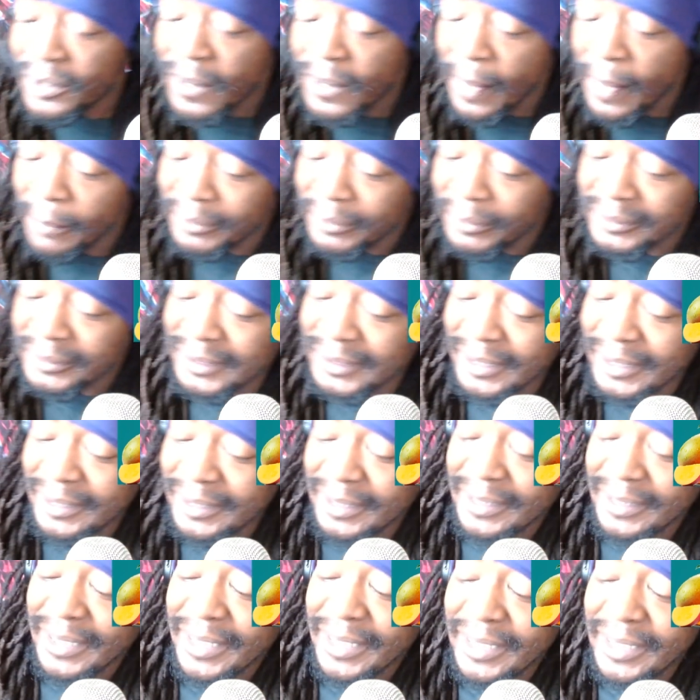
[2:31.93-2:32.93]
Myrcene
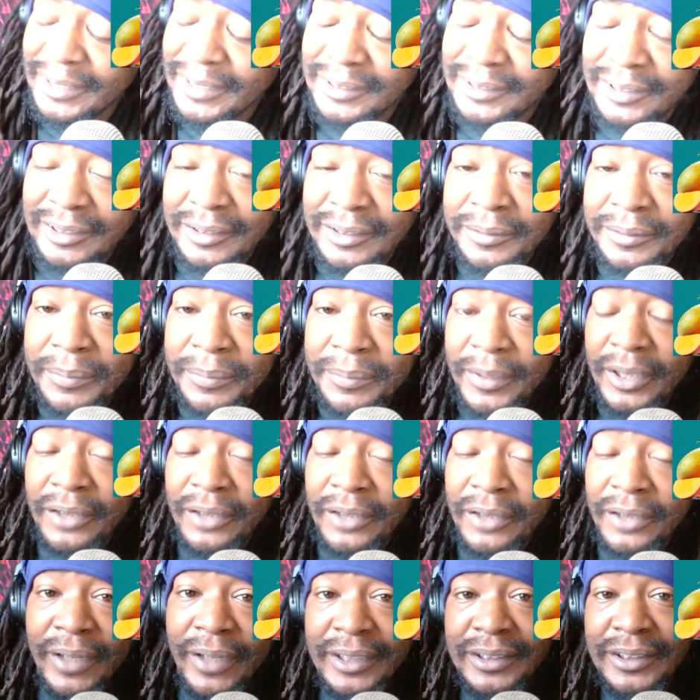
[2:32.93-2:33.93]
enhances the
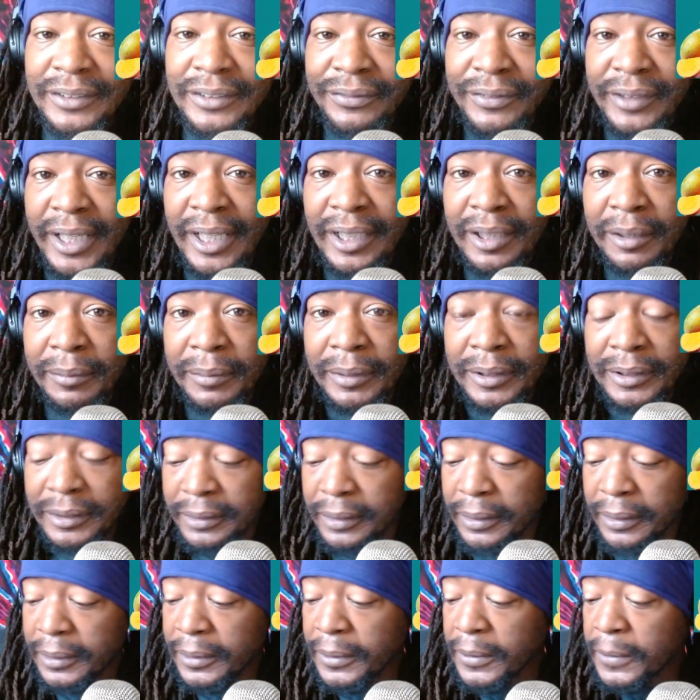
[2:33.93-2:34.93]
effects of cannabis